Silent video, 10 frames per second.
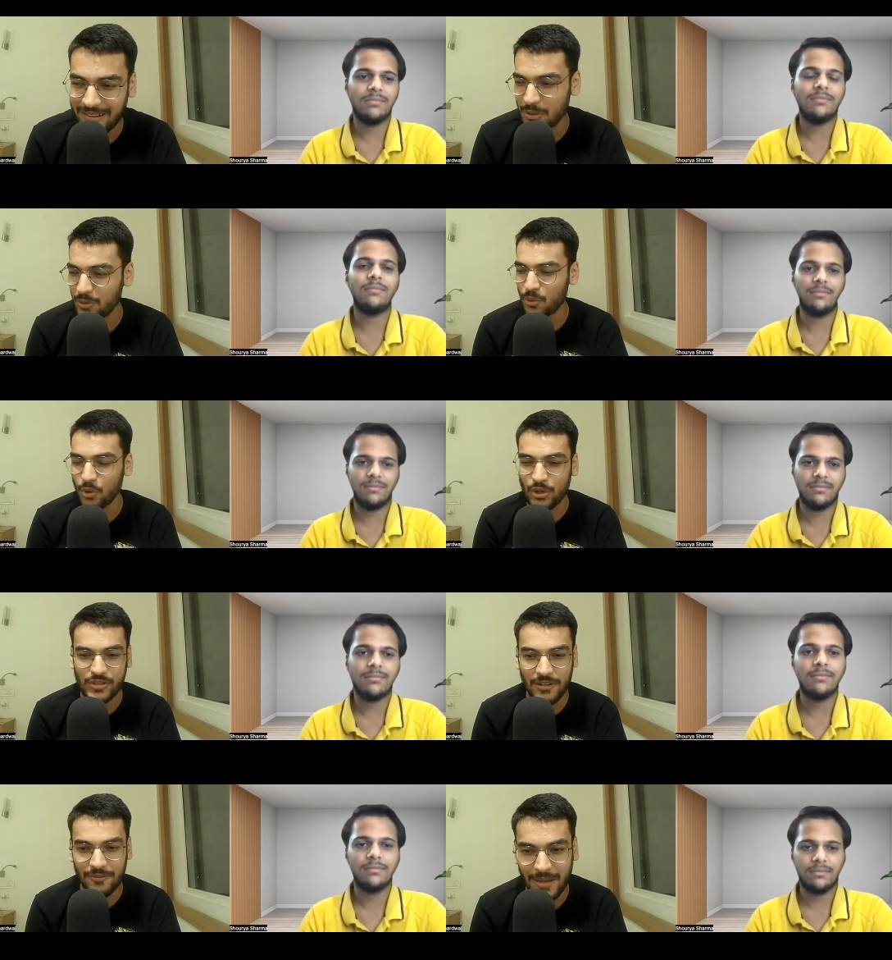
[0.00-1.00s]
Speaker 1: Don't hold
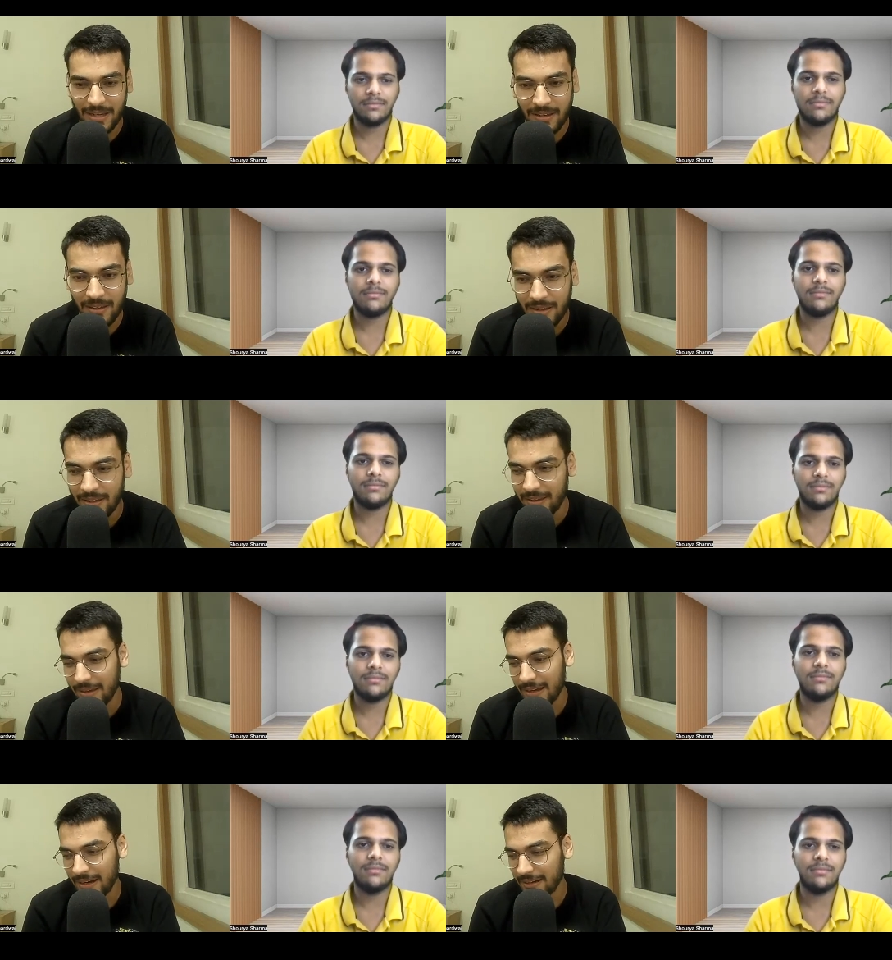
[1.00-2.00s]
yourself back,
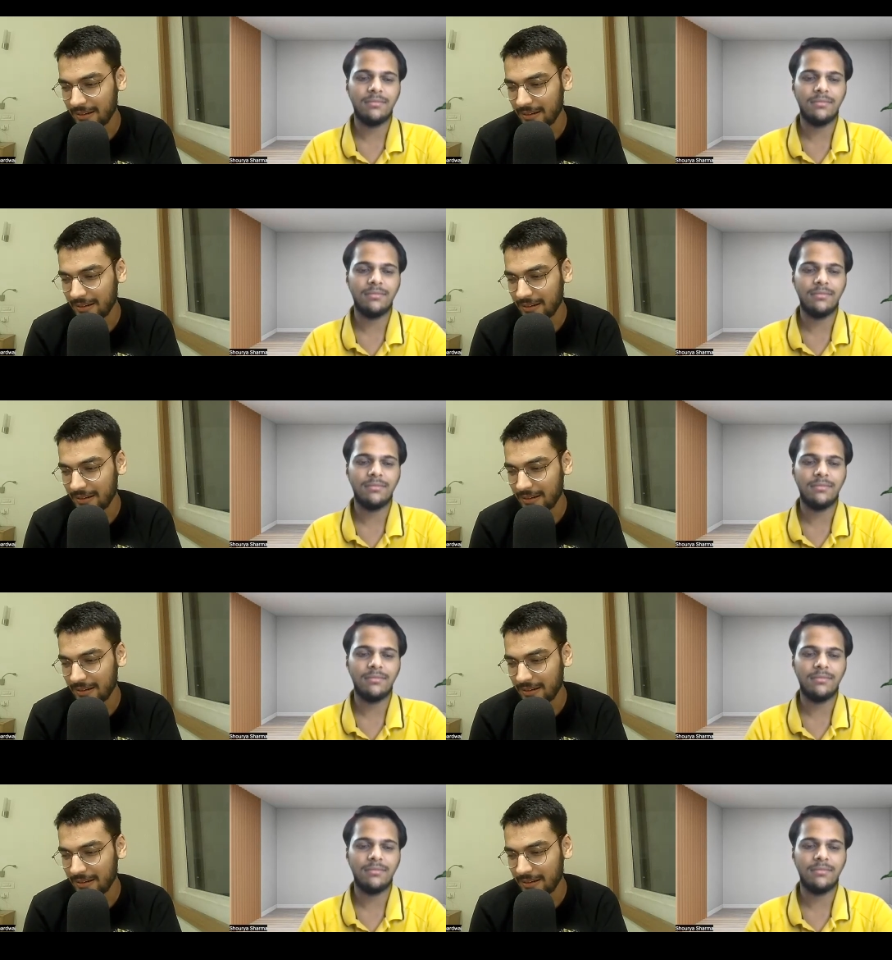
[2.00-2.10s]
and uh,